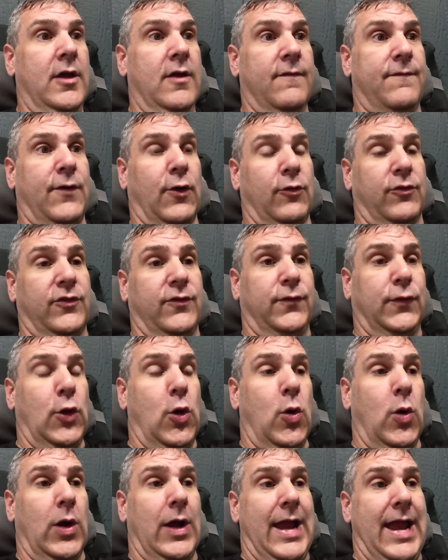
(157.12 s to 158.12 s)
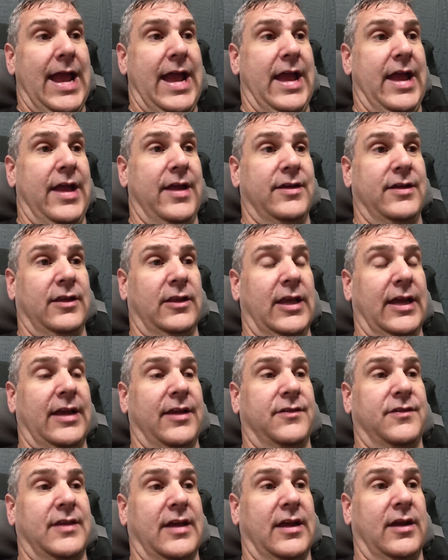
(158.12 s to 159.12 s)
First floor had,
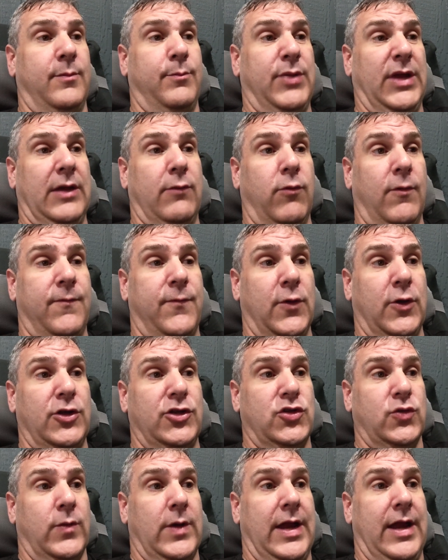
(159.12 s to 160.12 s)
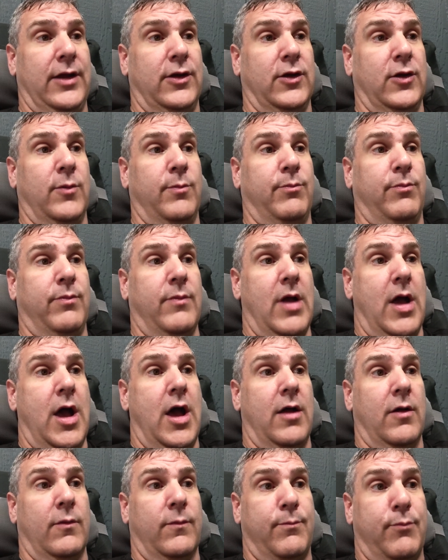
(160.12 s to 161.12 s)
like I said, big refrigerator,
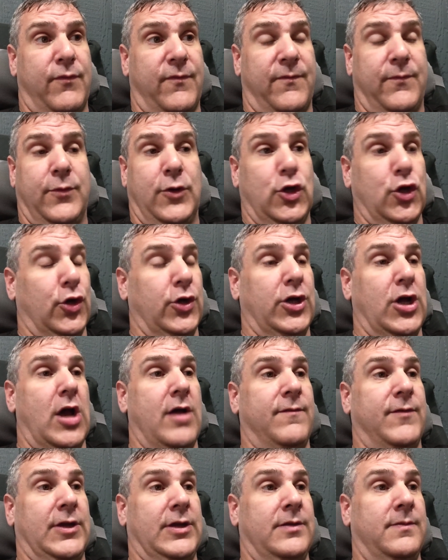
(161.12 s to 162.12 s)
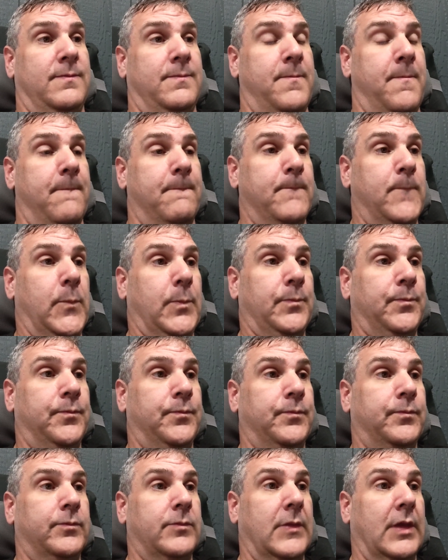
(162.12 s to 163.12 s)
good oven,
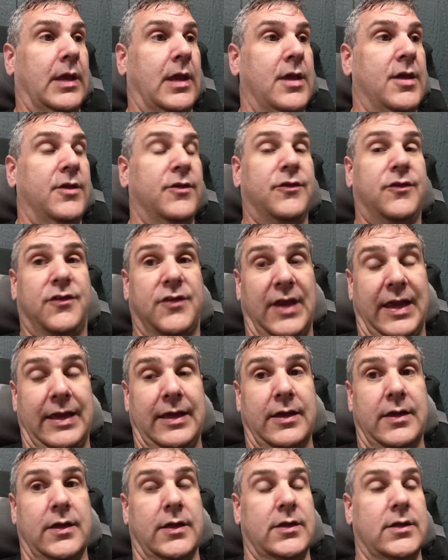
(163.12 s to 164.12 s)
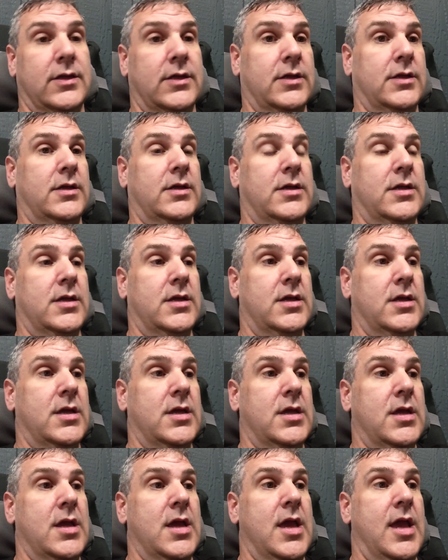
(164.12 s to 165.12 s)
sink,
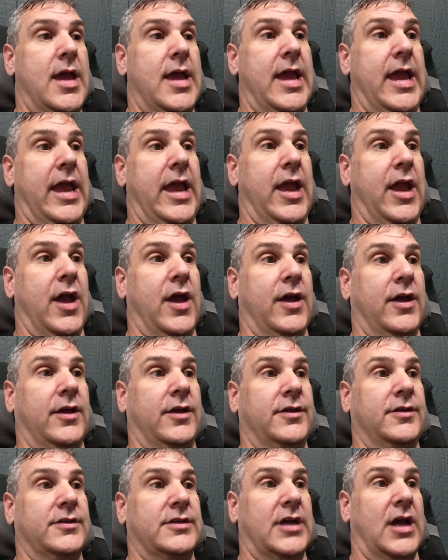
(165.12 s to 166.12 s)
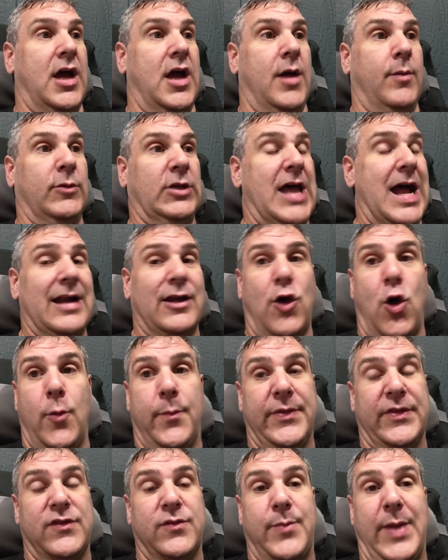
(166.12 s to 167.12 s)
and a lot of
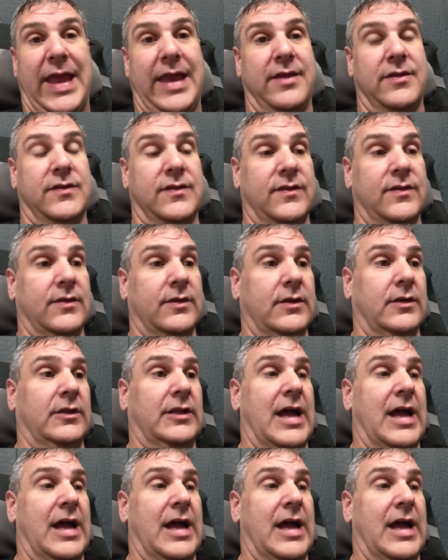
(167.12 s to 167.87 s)
open space.